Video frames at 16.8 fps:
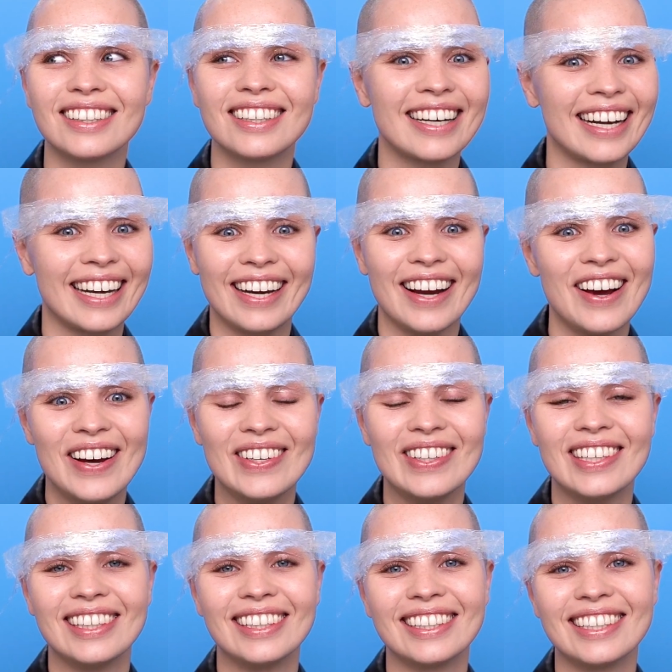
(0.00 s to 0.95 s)
No,
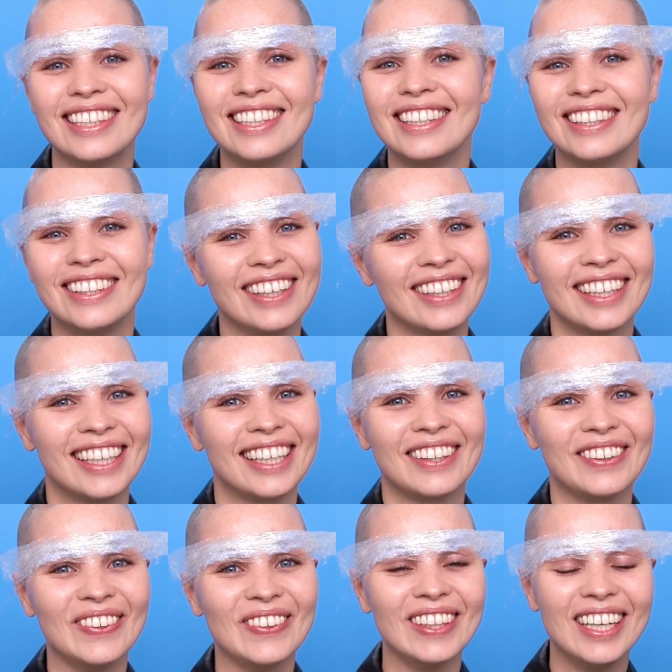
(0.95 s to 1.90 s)
not at
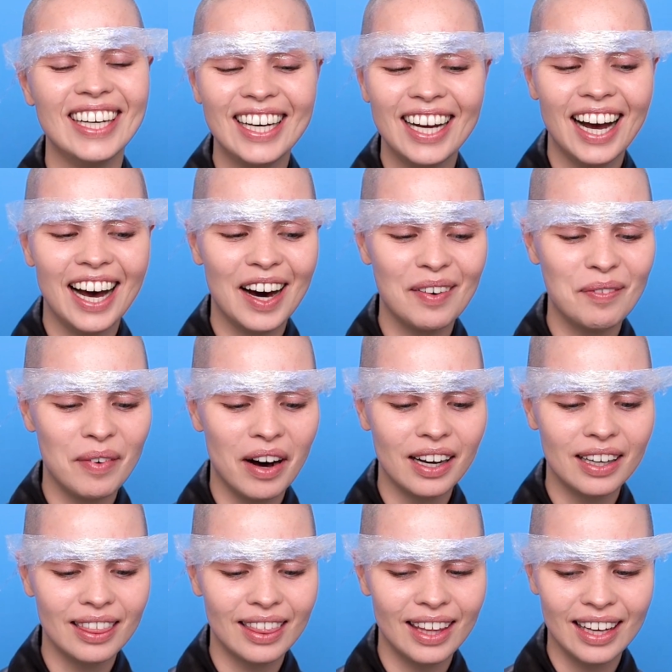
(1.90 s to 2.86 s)
all.
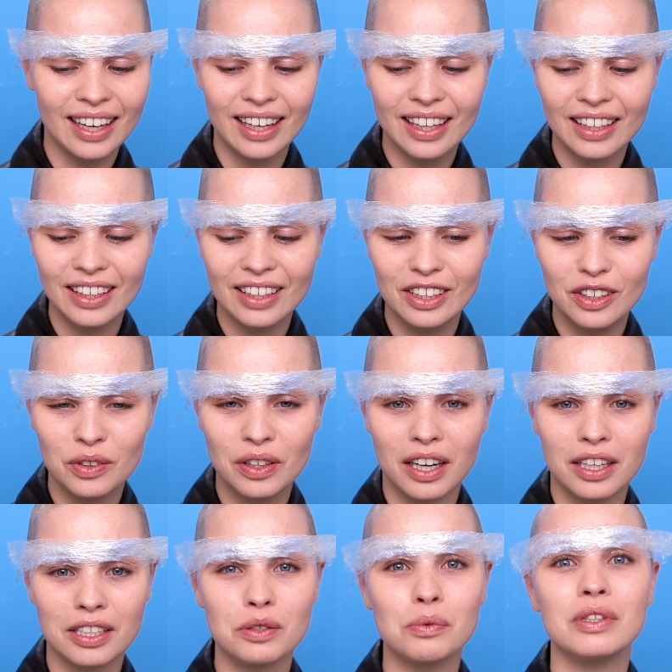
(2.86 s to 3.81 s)
I think you
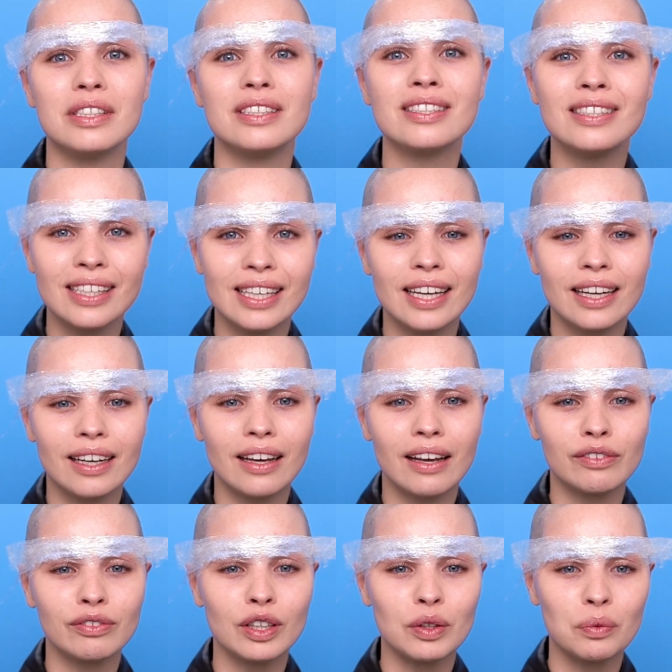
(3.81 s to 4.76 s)
guys would see it
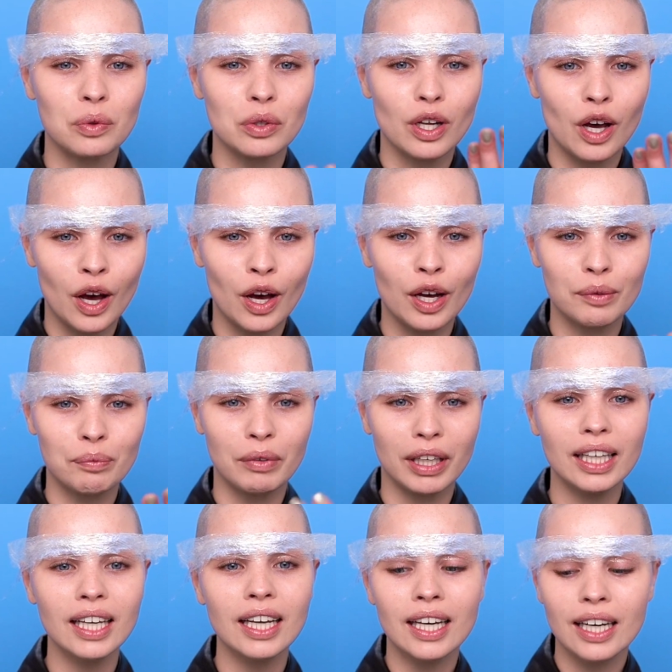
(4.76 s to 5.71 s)
if it would hurt
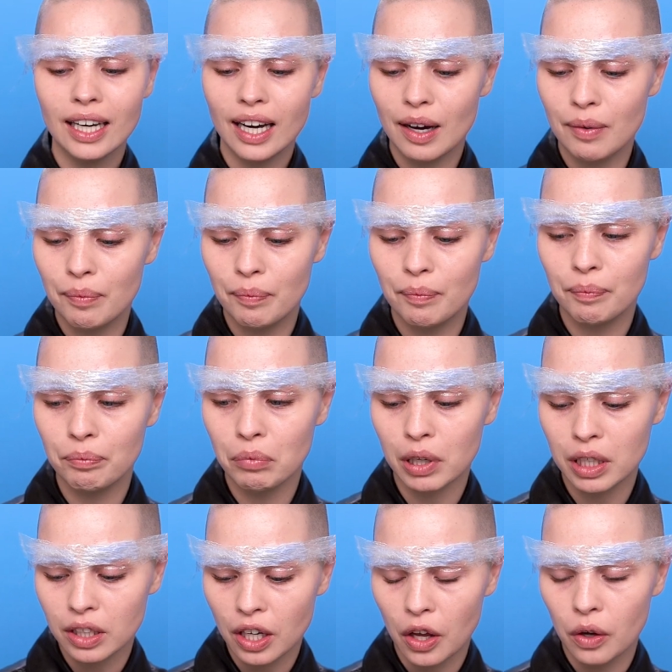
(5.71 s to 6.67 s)
me.
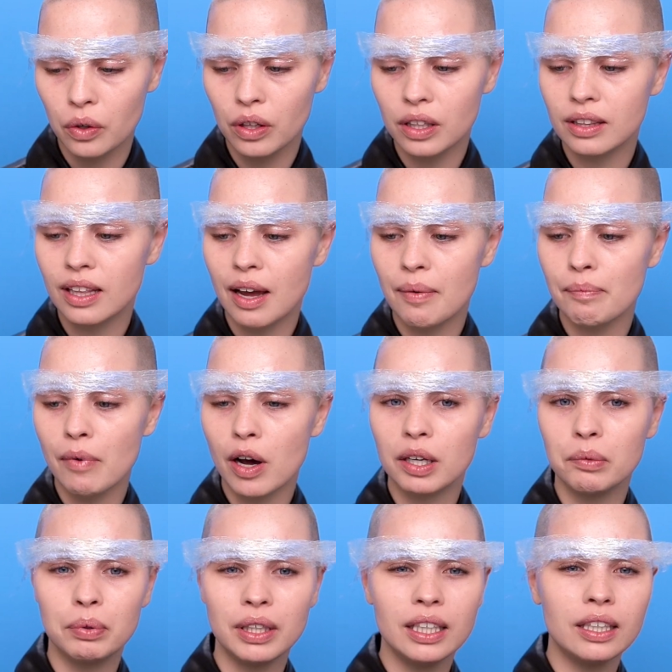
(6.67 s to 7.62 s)
But no, there
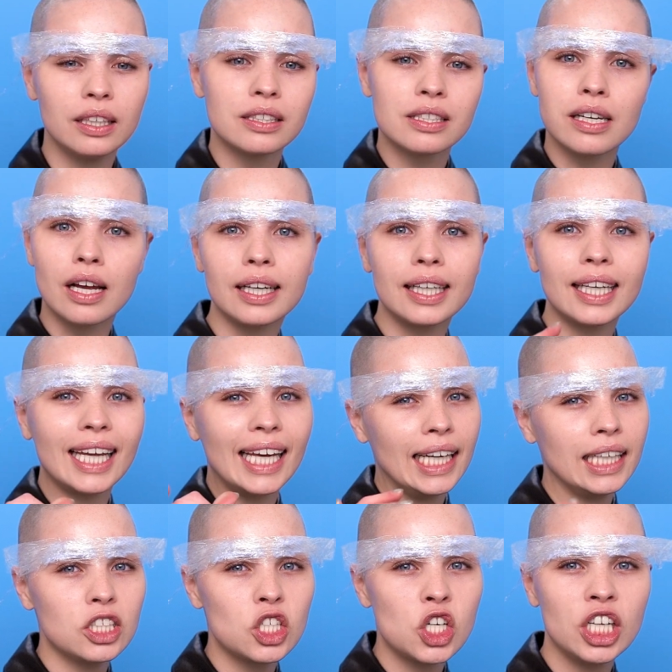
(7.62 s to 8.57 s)
might be a slight
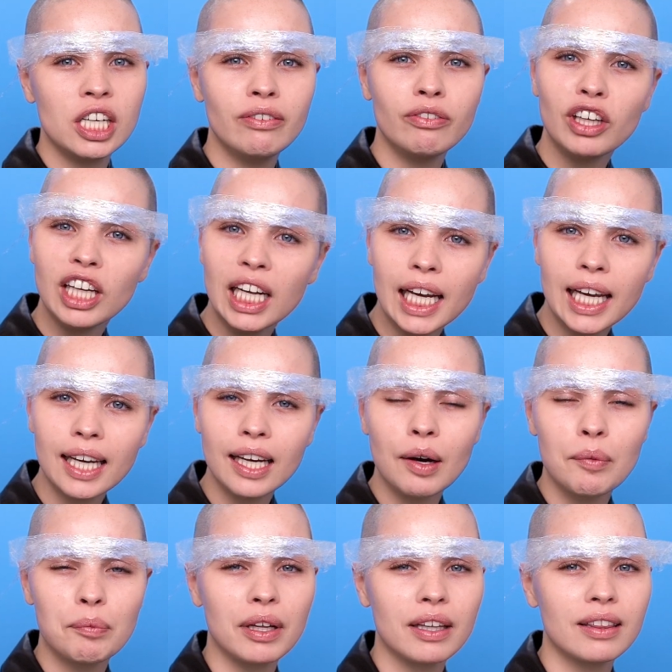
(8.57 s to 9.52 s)
itchy feeling,
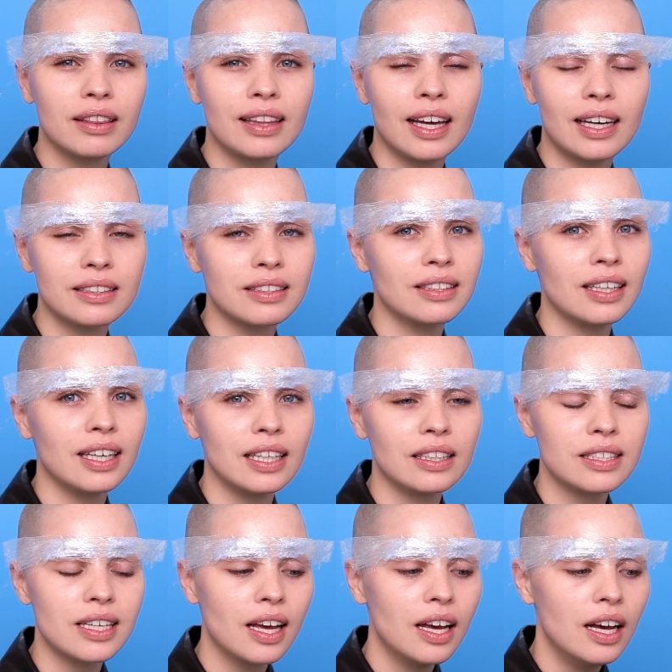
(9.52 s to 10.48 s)
but that's
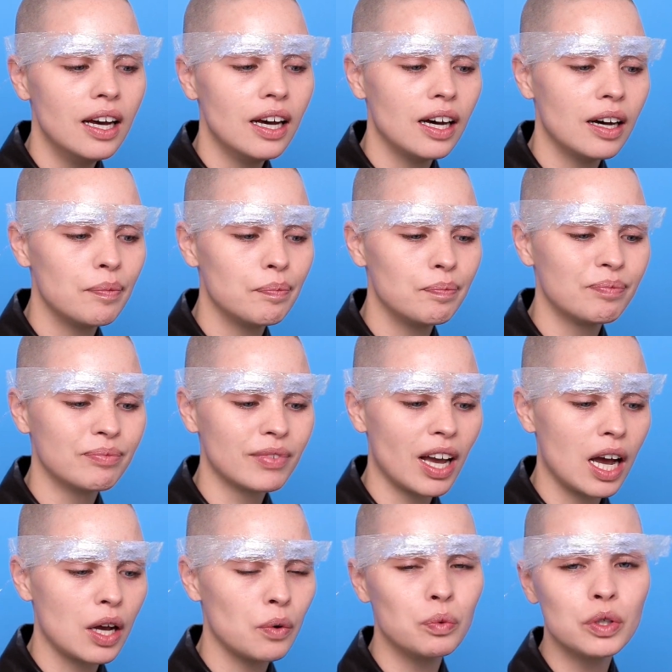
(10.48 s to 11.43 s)
it.
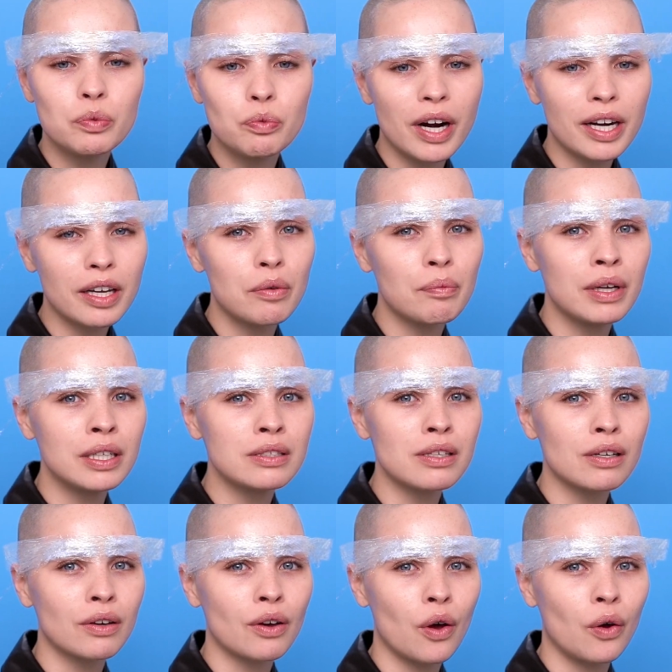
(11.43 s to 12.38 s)
I would recommend
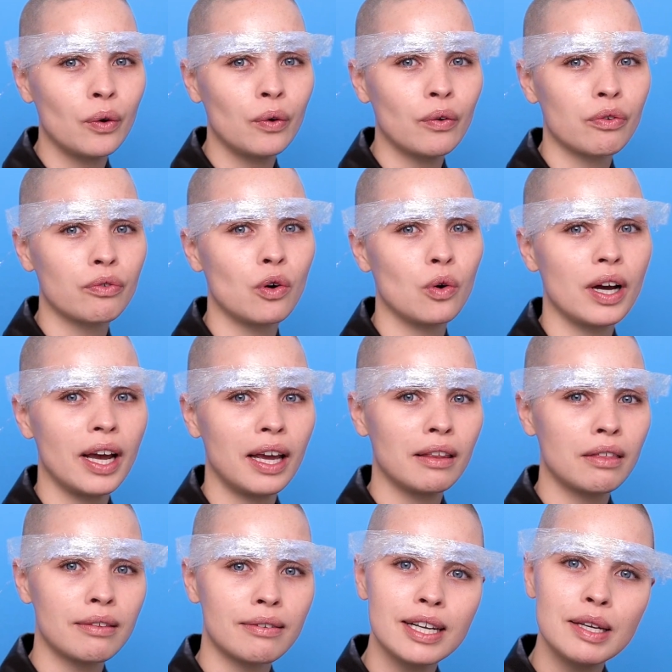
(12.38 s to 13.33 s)
to go for a
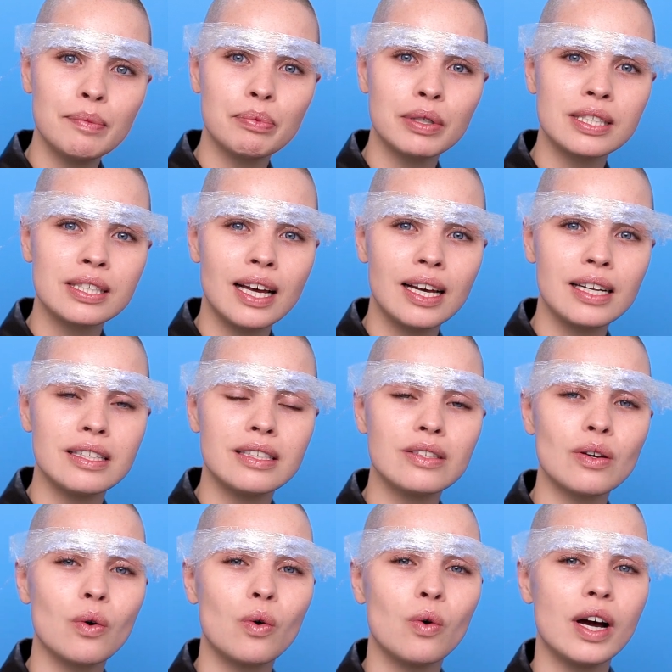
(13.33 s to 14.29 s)
3%
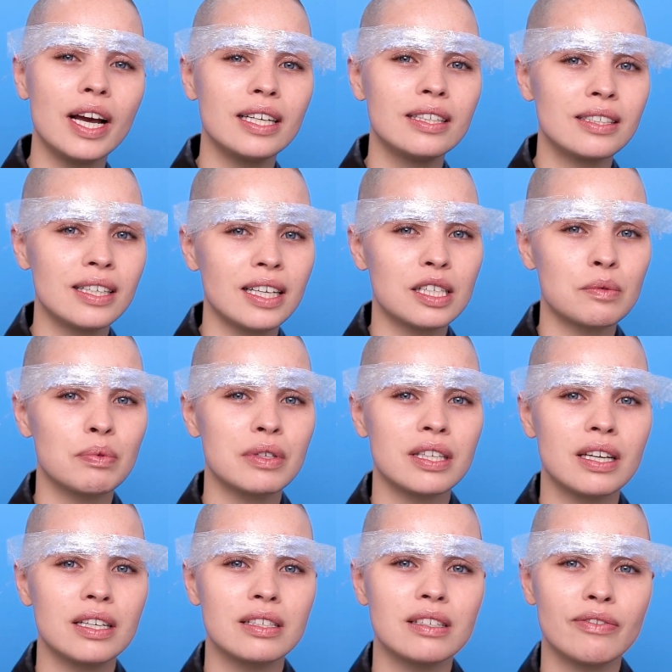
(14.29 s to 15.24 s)
or a
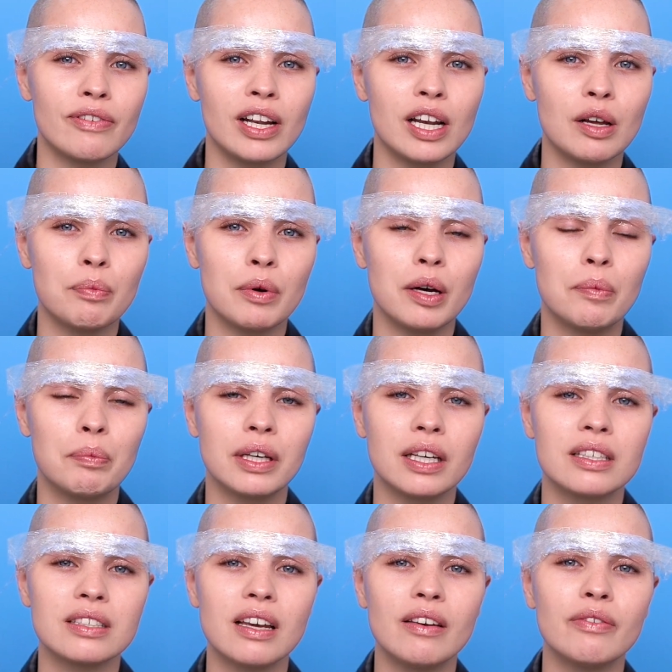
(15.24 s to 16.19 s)
6% developer,
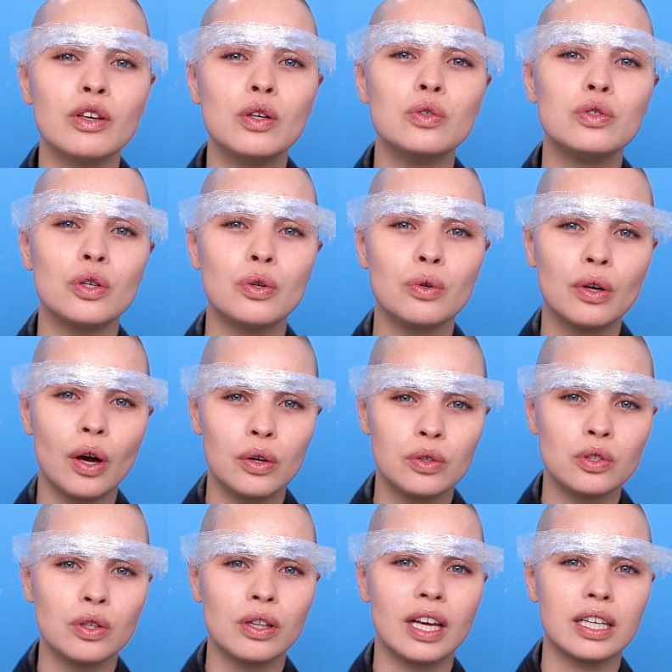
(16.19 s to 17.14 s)
because if you do go
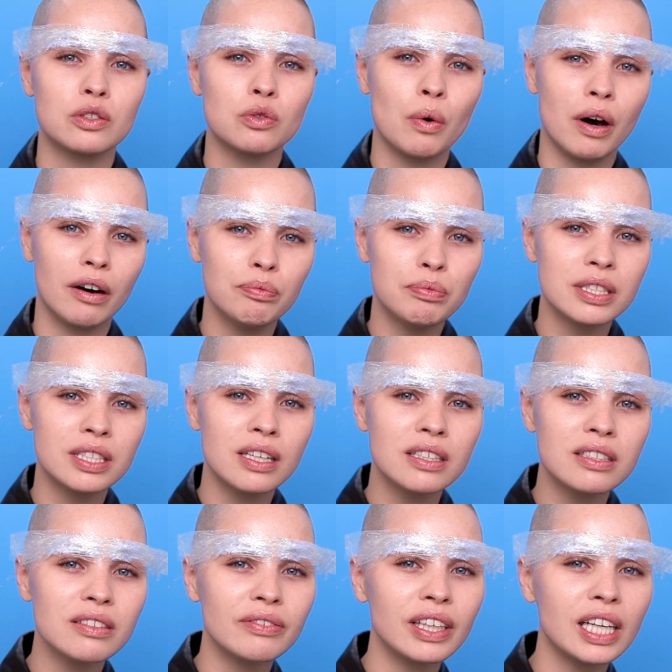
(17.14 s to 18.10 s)
to that 12%
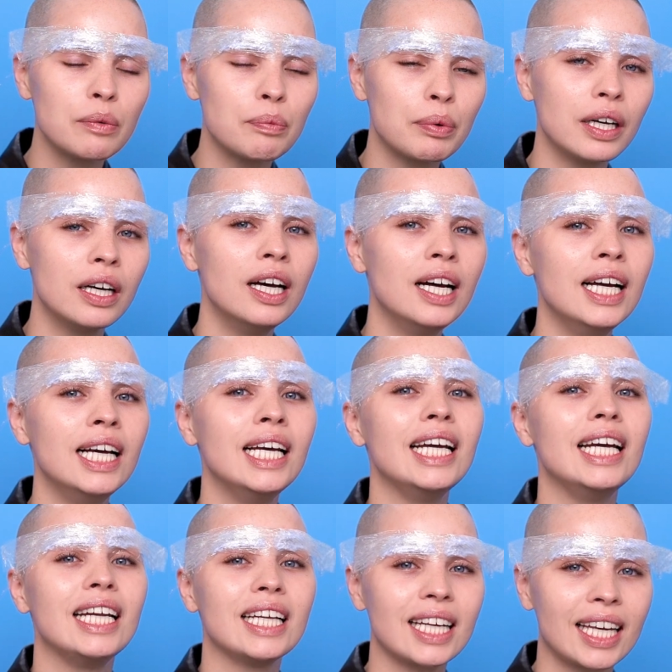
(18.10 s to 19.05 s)
developer,
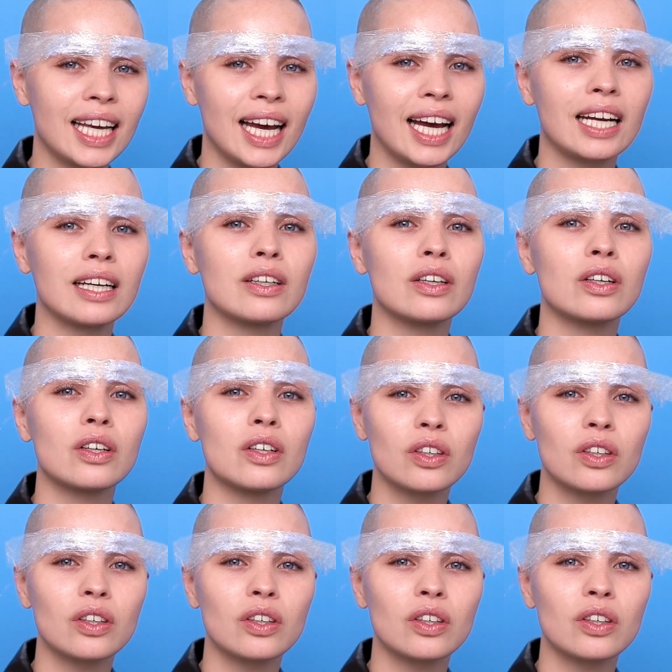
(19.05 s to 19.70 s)
it can